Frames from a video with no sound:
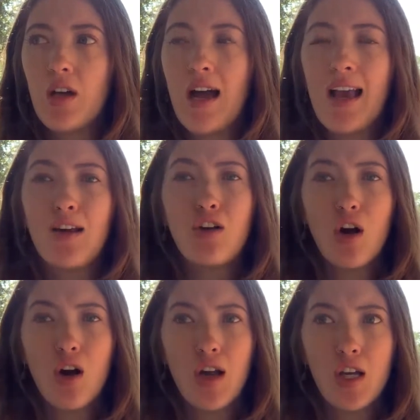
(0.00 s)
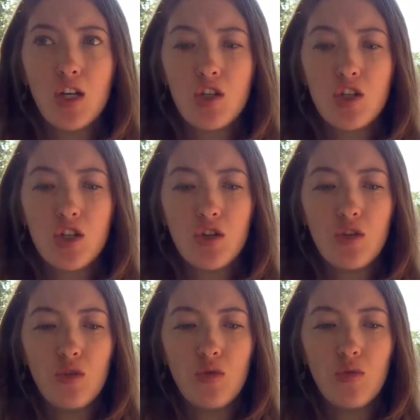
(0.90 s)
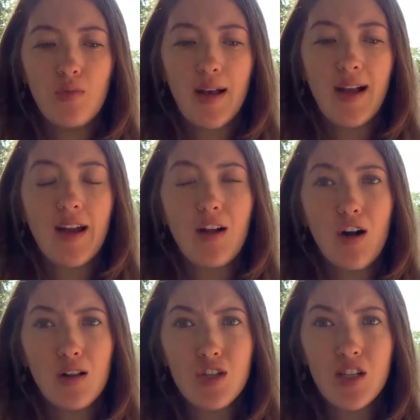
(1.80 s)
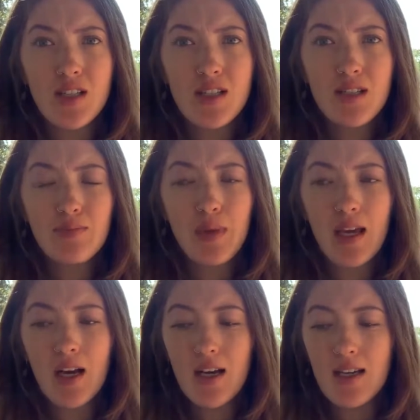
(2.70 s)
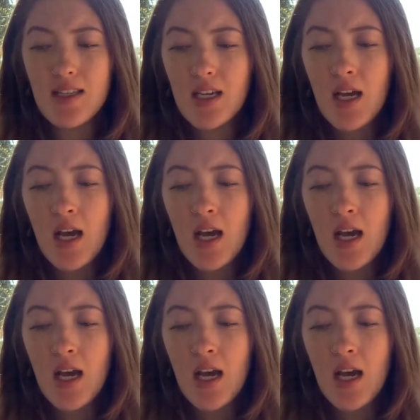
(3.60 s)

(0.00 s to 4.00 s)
I had gone to my gynecologist because